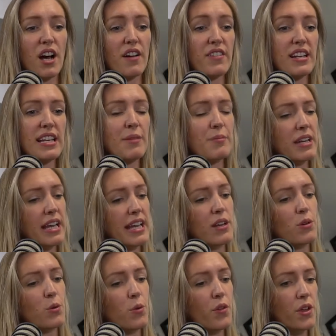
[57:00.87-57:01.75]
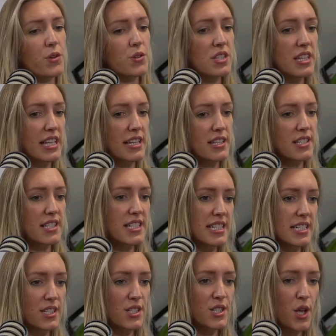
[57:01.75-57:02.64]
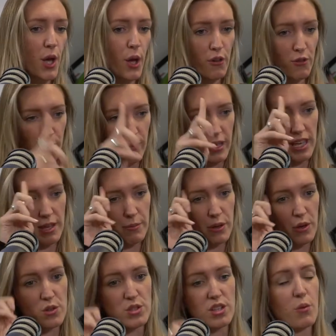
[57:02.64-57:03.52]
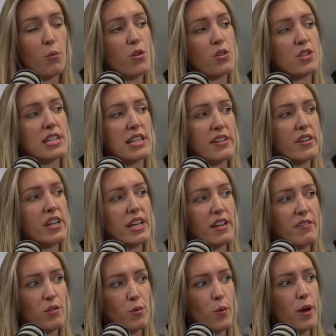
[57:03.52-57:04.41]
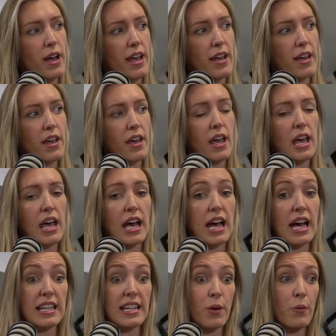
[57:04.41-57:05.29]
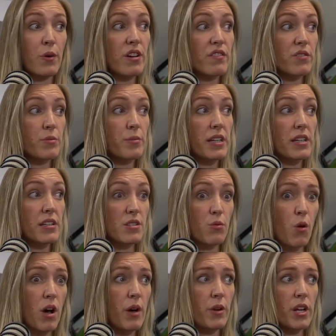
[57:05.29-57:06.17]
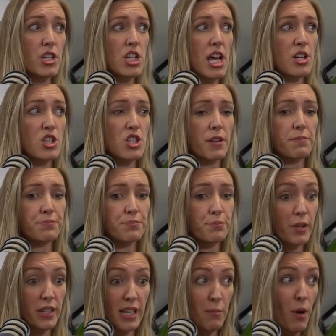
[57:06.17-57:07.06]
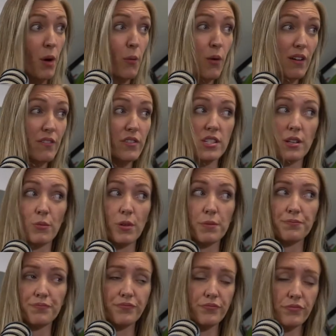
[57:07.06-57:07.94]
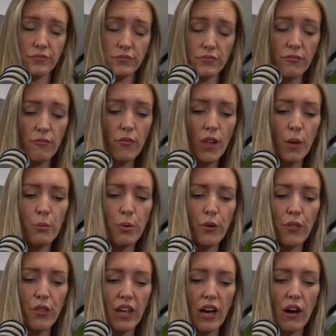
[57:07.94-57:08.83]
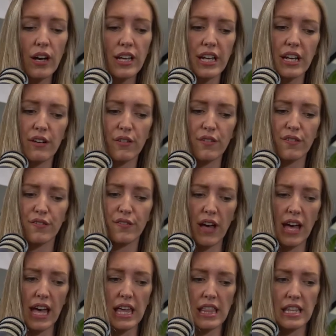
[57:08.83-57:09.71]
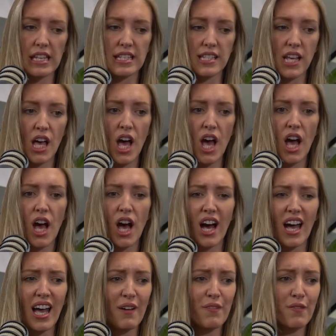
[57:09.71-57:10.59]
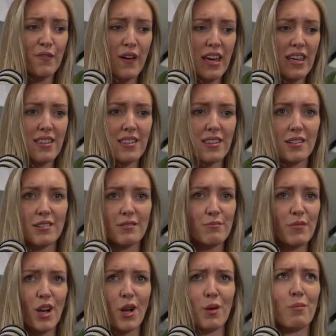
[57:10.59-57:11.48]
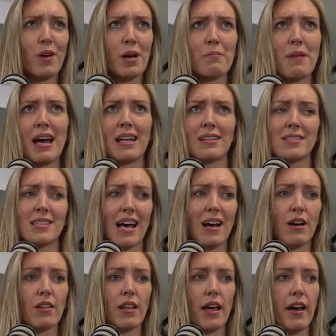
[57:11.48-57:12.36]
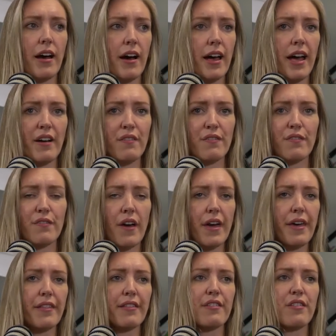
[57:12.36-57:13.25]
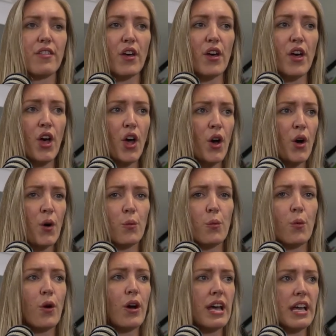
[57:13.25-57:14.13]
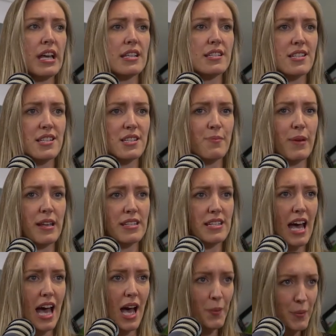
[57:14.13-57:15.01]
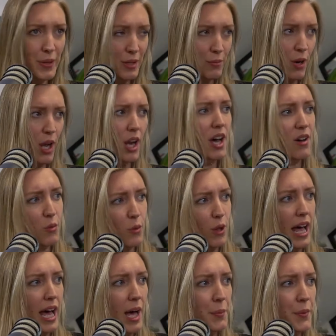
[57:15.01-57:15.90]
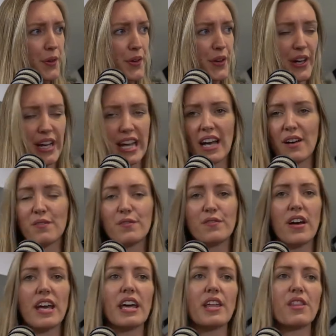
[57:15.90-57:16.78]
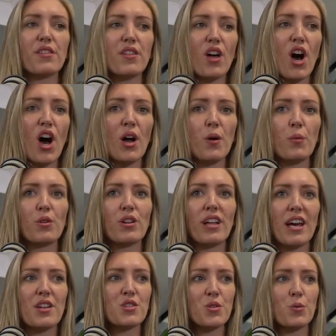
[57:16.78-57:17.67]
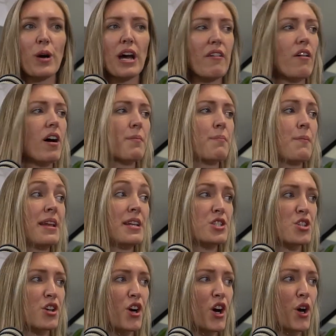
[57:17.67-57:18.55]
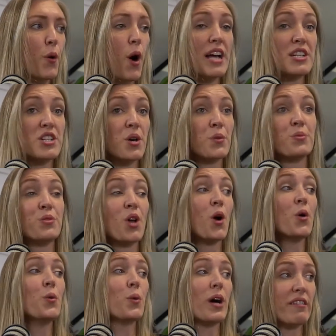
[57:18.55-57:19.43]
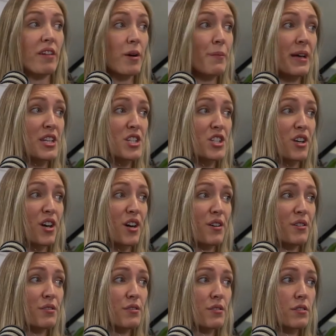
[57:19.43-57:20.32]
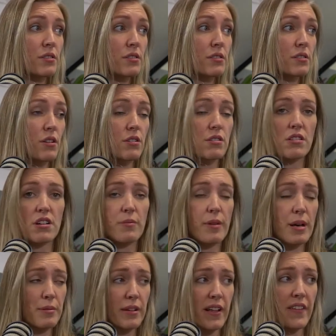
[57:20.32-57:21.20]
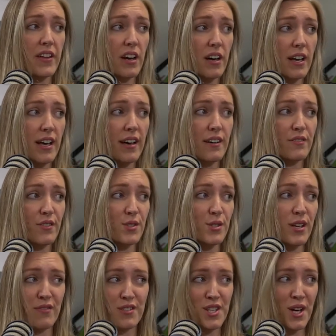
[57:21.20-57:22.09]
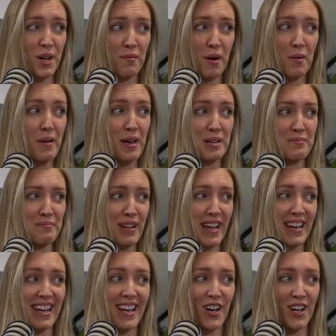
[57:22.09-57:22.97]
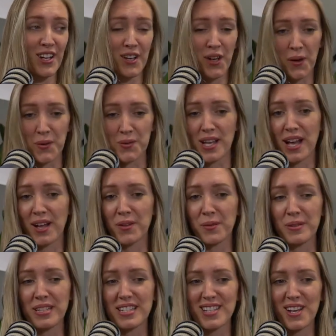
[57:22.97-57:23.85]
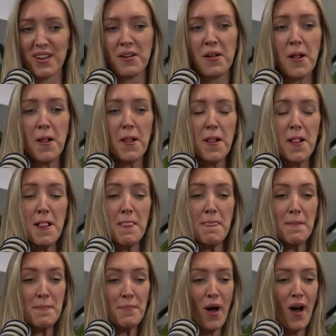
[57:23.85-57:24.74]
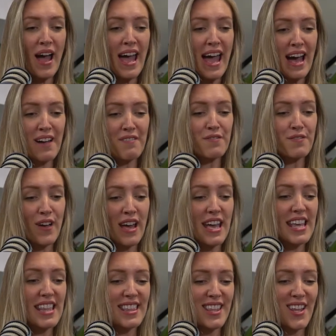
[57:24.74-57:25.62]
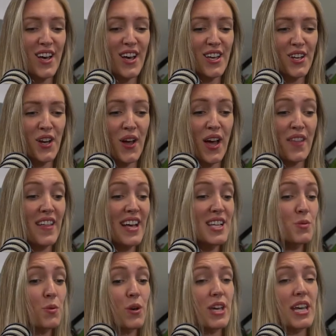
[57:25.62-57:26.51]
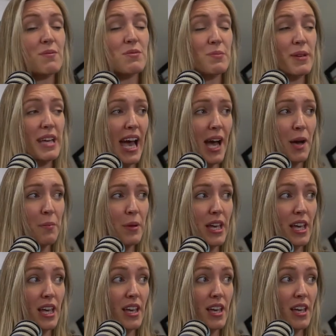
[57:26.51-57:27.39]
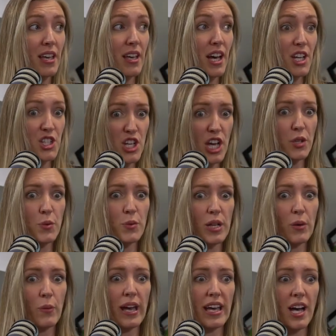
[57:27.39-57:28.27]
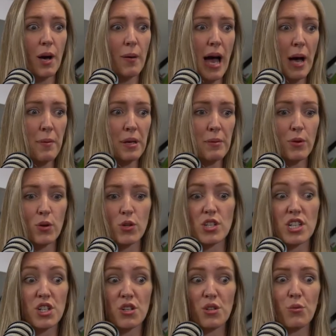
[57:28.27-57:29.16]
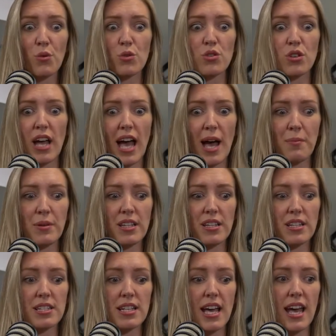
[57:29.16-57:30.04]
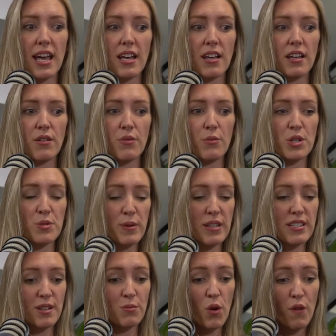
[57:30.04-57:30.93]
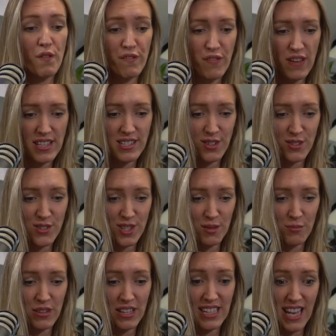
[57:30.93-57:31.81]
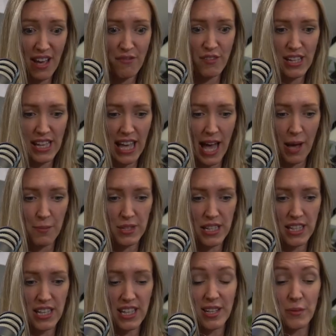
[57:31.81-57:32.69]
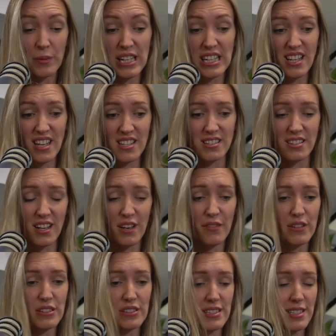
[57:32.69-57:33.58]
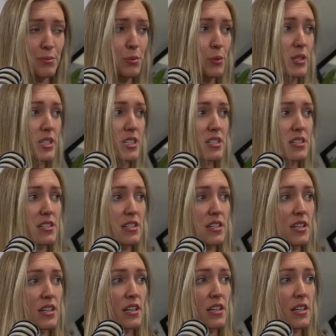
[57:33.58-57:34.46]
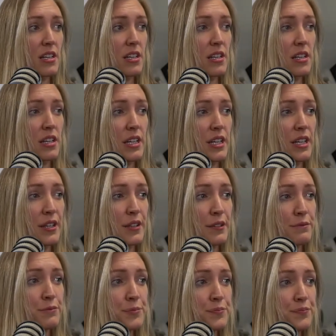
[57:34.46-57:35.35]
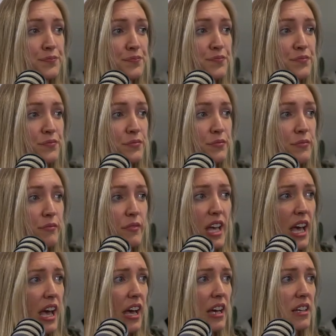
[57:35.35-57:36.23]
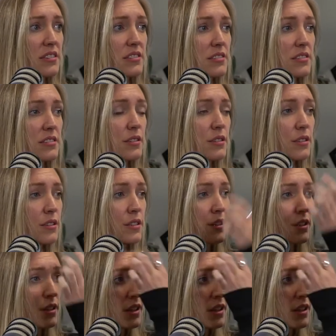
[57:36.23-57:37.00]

I've eliminated all those things that didn't serve me because I want to live in a different way. And they work for me. So why would I change them? But they might work for someone. But the idea of faith is I have faith that, you know, my man's out there. I have faith that what it is that's meant to happen in my life will happen. I have faith that I will get to where I'm meant to go. I don't yeah. know where I'm meant to go. God's got a better plan than I have because every time I make a plan, it kind of goes out the window. But I have faith that, you know, and that's what keeps me happy. I genuinely wake up happy because I don't know what's going to happen in the day, which means I'm not fixed on something definitely happening. And then when it doesn't, I feel disappointed. And it all starts with faith in yourself. That, yeah. That's what, yeah.